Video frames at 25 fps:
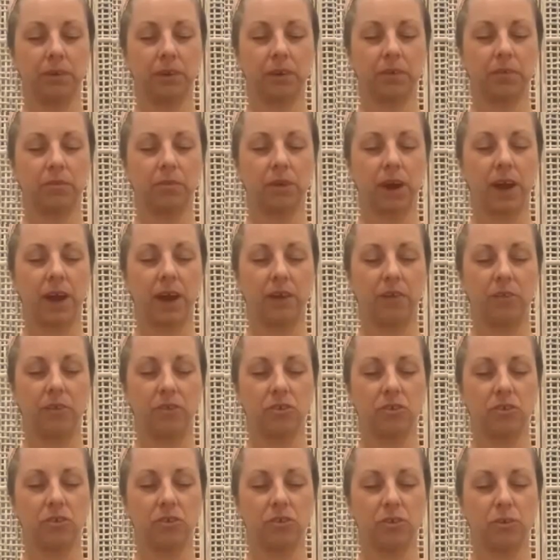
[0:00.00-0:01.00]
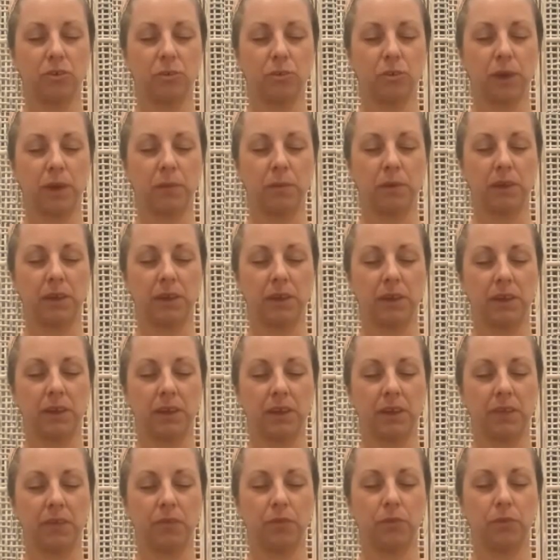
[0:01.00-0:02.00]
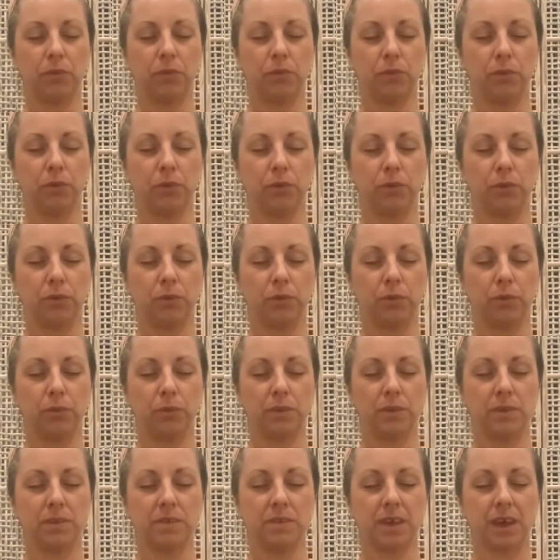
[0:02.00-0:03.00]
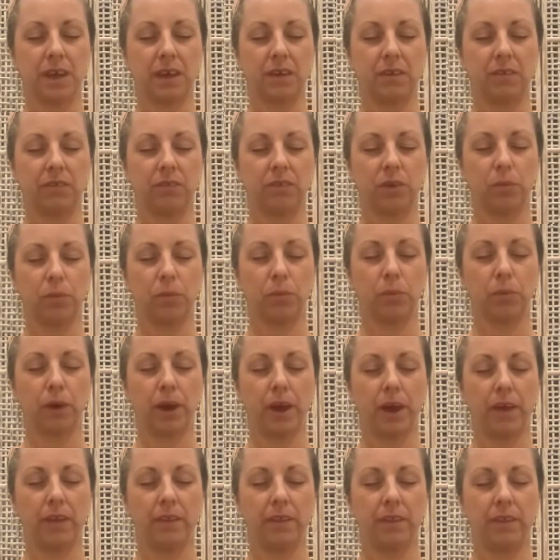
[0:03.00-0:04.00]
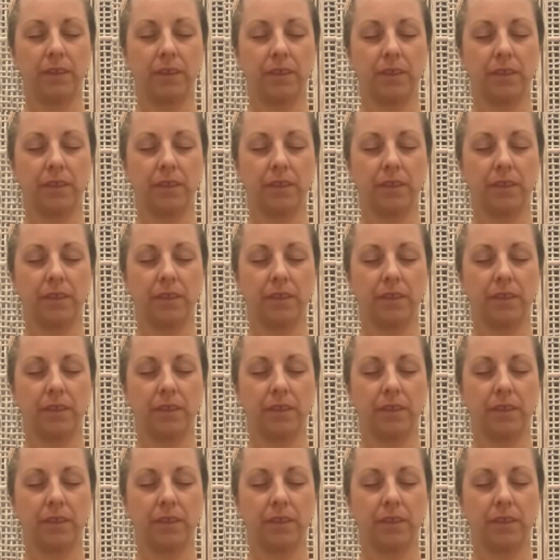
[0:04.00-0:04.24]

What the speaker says: around you, maybe in another room, the sound of your breath.